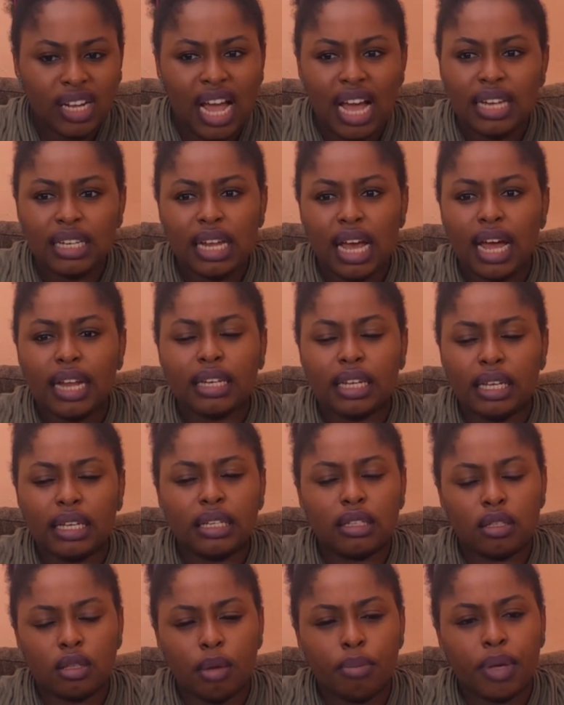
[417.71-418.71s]
And in
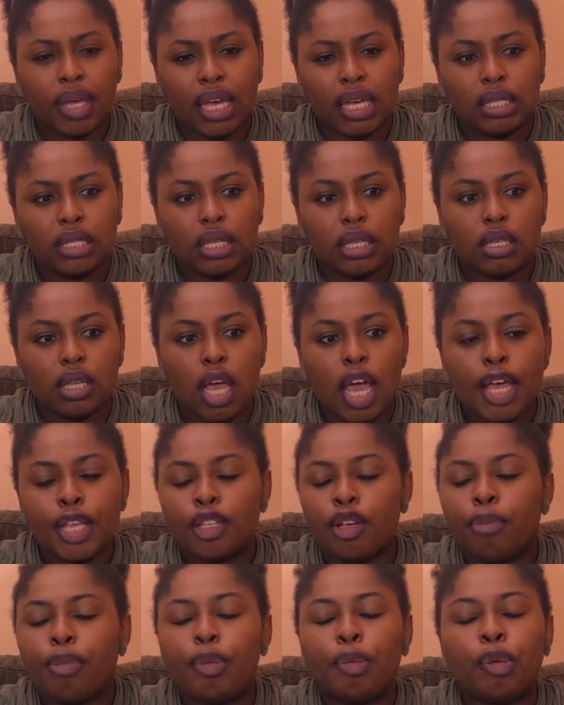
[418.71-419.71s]
some cases,
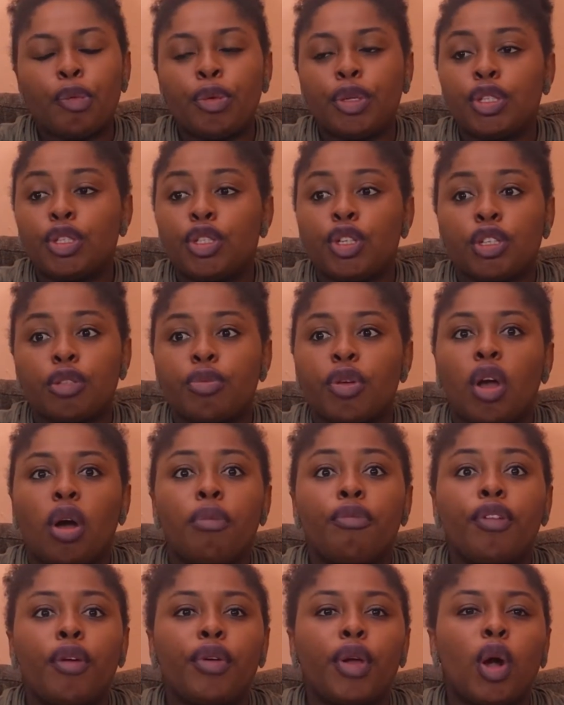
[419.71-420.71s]
some people just
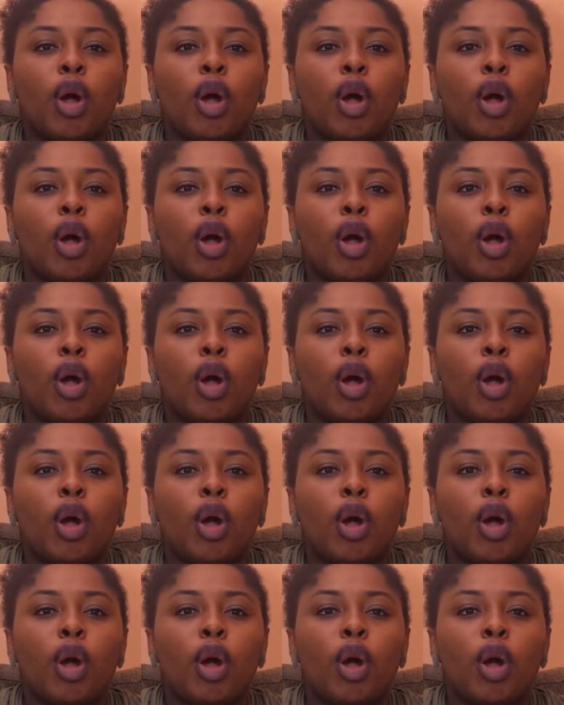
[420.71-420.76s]
become very